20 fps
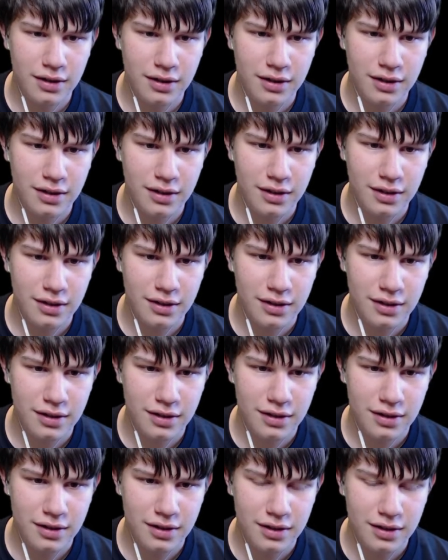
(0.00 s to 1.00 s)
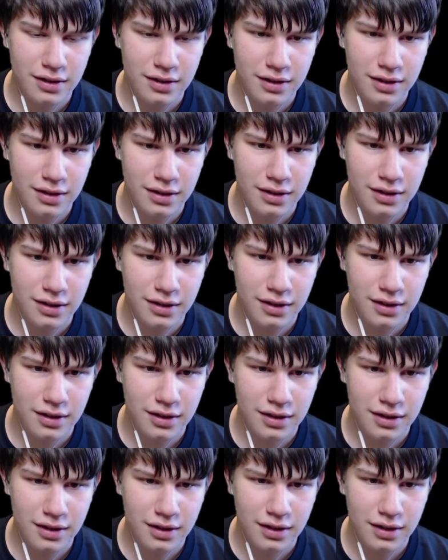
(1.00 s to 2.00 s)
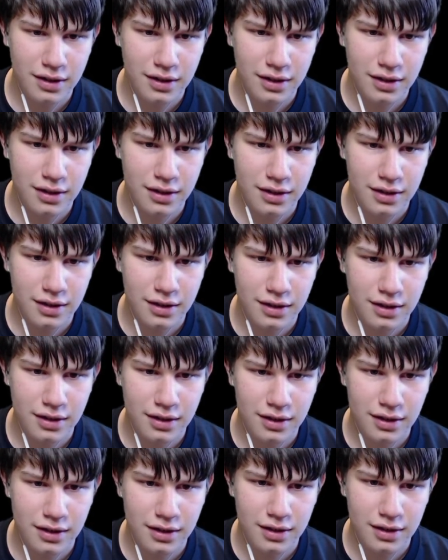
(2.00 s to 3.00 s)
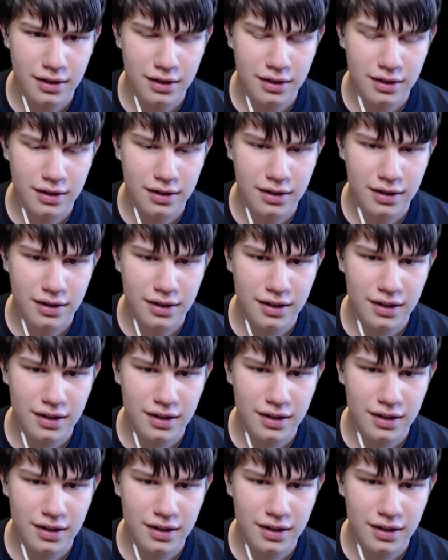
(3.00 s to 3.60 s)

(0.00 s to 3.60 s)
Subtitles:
(no one is talking)